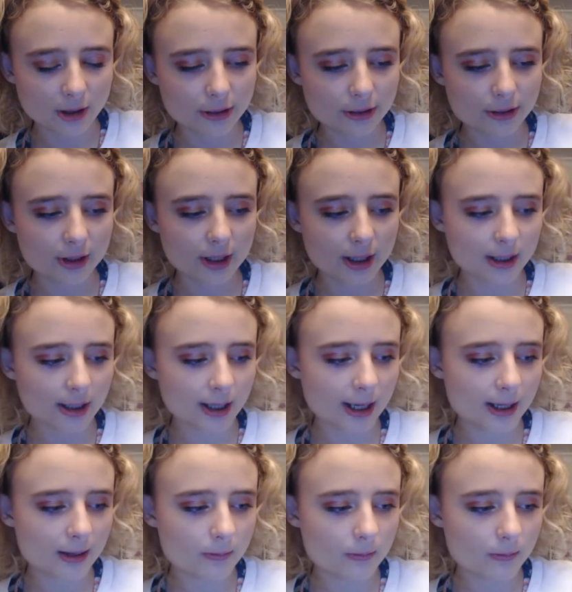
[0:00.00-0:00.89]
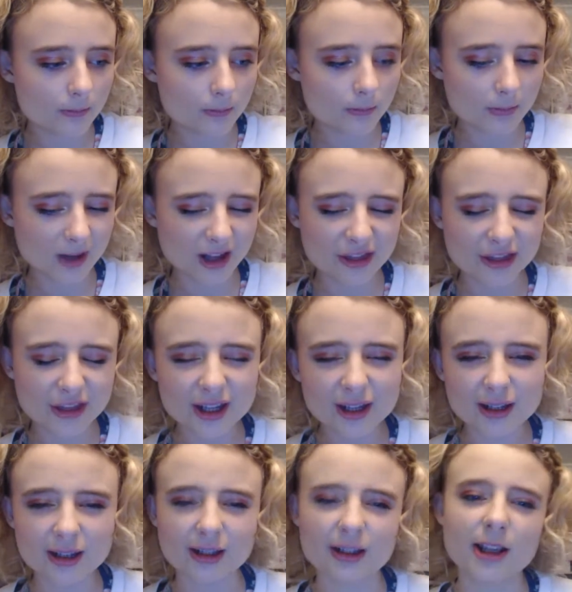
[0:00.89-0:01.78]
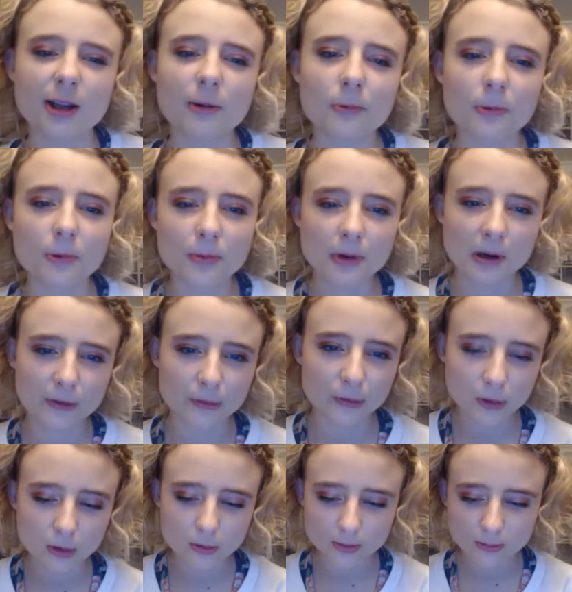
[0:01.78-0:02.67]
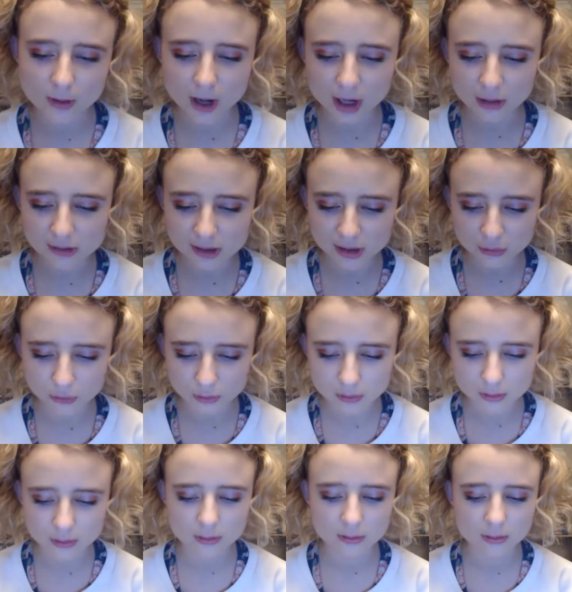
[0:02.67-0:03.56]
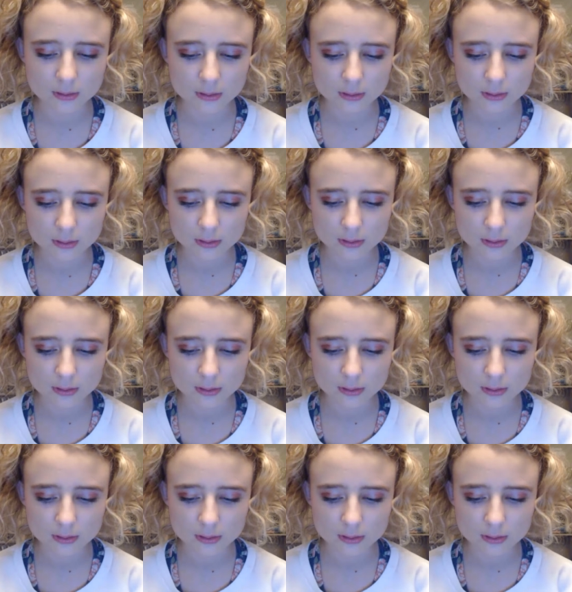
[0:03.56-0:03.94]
I think it came with a perfume, I'm not actually sure.